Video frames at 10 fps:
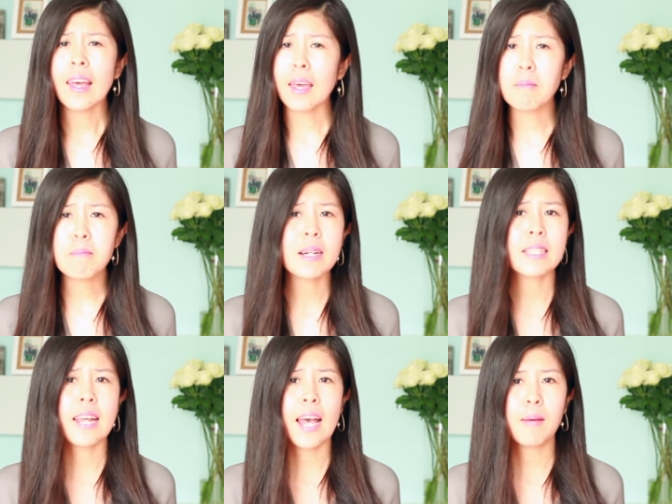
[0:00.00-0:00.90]
it
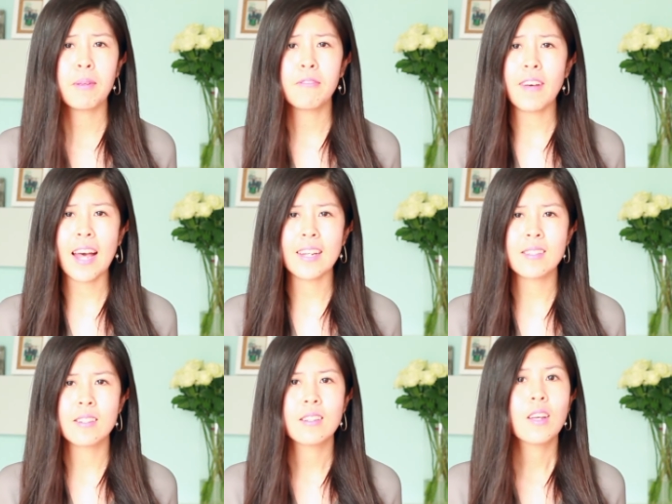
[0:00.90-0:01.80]
must happen
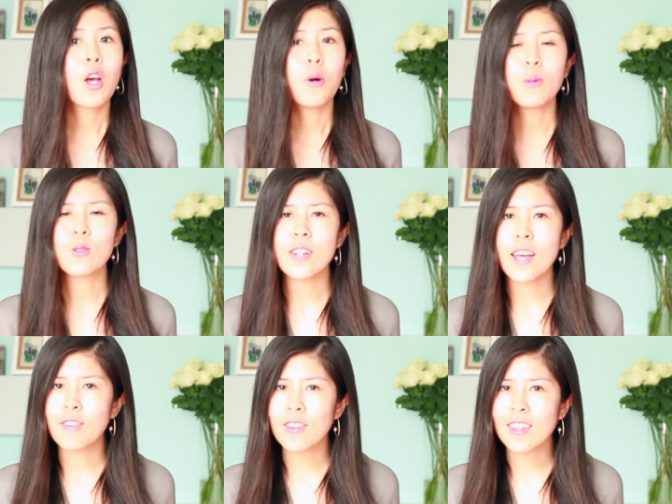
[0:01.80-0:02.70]
fast. Almost
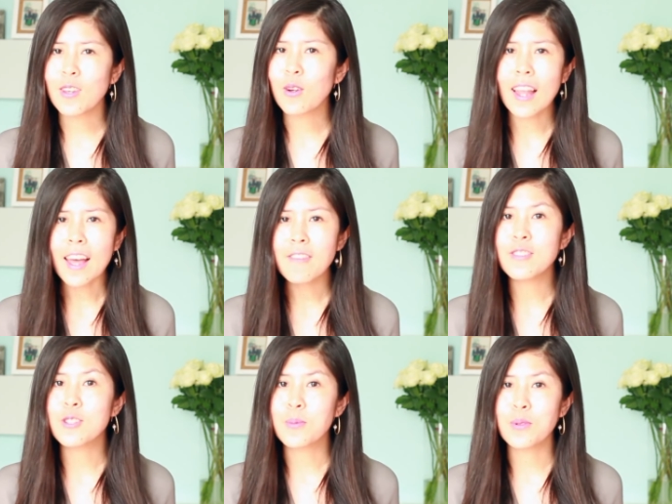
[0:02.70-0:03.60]
everything in your life
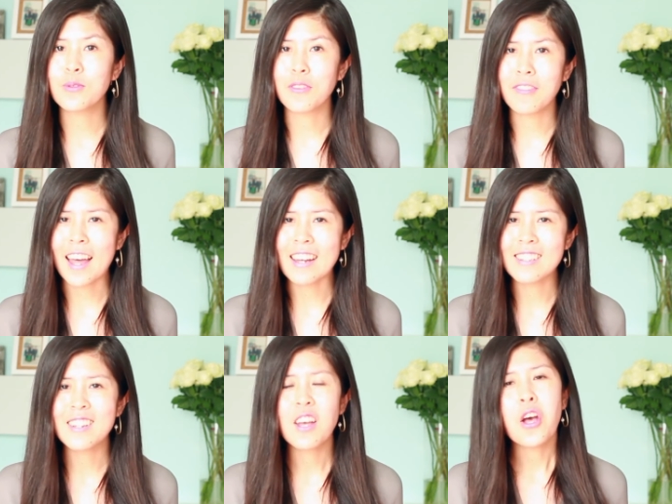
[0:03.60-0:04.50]
is a proof of
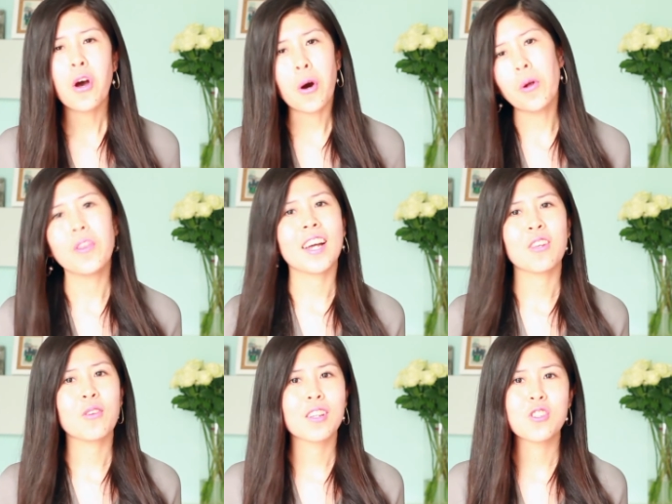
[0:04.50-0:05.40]
that. All that
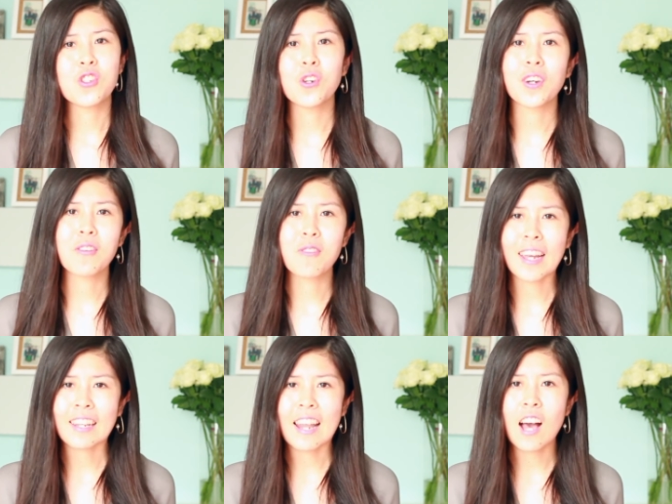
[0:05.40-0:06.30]
you're enjoying
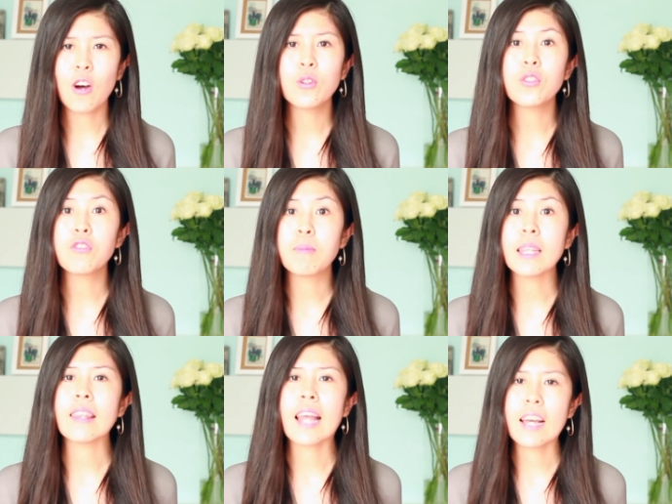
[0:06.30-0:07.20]
right now, you've
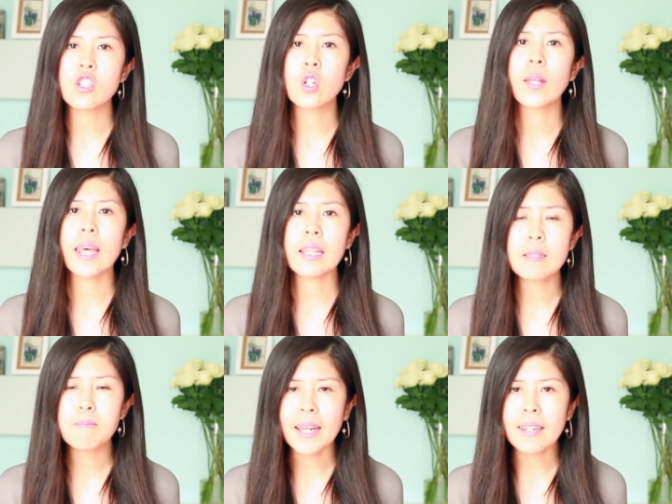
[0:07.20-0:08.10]
been naturally
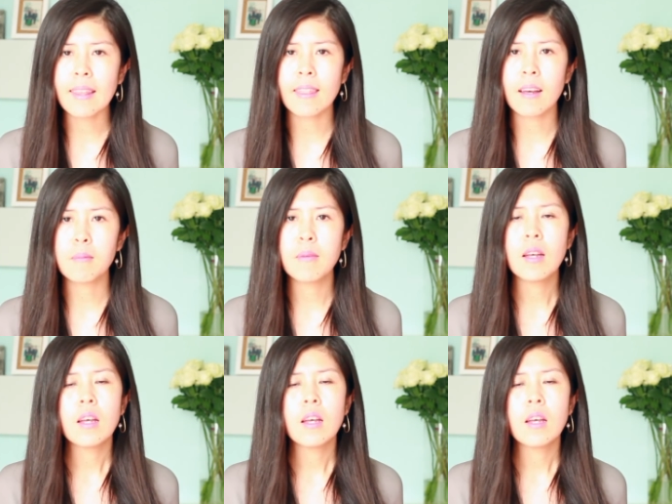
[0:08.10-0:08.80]
expecting them.